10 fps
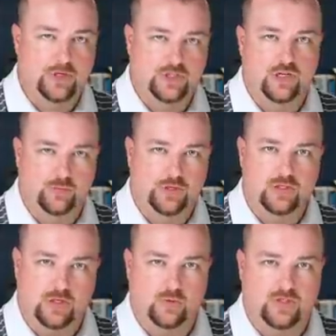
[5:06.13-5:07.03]
their
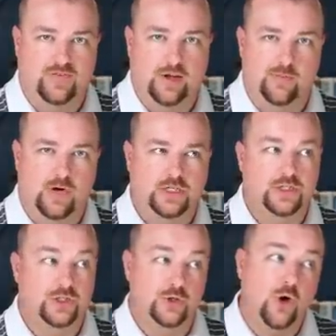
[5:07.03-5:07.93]
building with the
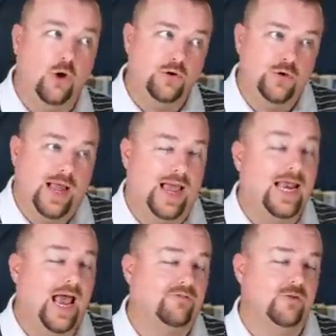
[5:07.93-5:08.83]
vibrations, you kind
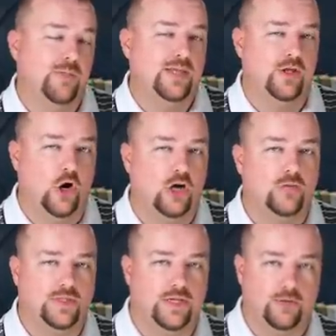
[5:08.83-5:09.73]
of have to make the
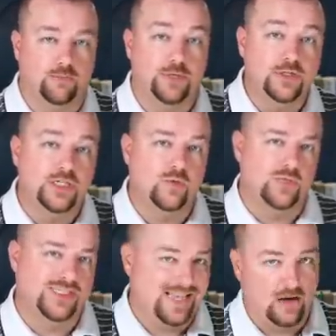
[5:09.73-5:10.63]
argument that your building
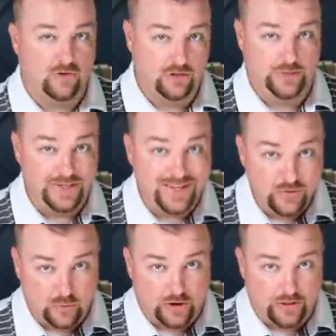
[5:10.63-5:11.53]
was sound to
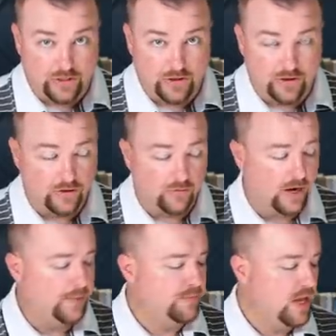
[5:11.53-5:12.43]
begin with,
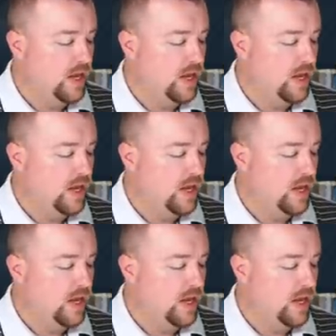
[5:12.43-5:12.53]
right?